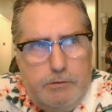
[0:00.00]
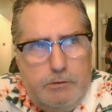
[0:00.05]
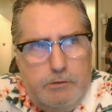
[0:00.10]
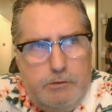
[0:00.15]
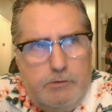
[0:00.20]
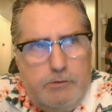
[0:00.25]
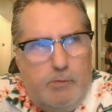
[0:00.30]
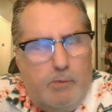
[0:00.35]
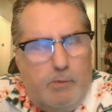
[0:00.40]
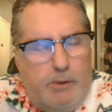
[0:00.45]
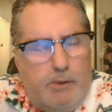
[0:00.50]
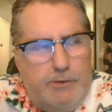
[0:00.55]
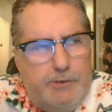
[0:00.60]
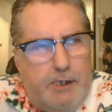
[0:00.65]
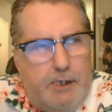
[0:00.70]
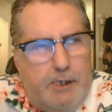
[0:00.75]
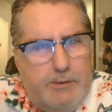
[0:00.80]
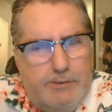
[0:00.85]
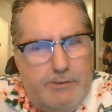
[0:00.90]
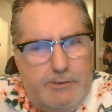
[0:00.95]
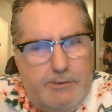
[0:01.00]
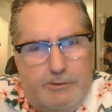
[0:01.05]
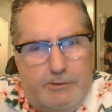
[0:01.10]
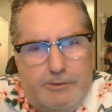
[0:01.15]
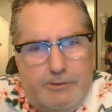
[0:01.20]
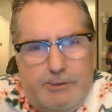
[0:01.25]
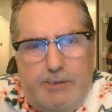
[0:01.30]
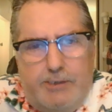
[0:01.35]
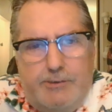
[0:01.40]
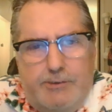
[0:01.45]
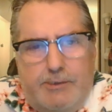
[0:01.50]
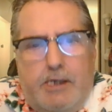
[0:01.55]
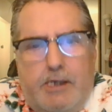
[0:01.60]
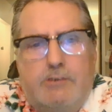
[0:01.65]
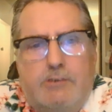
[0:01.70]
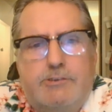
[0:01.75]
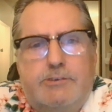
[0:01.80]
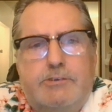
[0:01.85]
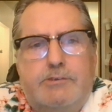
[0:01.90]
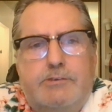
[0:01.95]
Is it 1,000 or
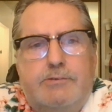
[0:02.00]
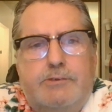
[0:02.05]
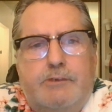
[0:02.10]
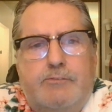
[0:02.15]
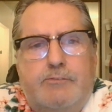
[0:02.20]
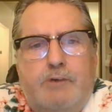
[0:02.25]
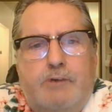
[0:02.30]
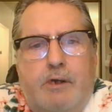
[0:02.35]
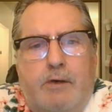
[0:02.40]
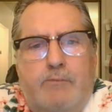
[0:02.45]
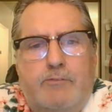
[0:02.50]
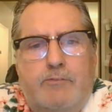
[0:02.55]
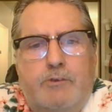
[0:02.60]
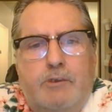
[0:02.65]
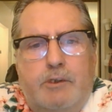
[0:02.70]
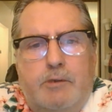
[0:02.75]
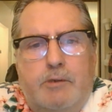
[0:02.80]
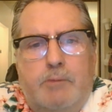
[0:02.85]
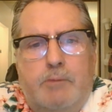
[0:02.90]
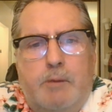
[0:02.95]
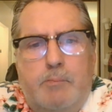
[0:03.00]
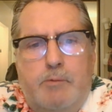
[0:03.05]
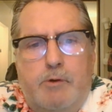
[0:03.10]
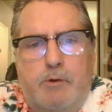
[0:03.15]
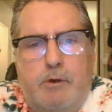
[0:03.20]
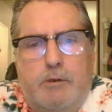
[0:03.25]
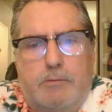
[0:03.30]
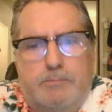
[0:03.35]
10,000? I have to look at my book.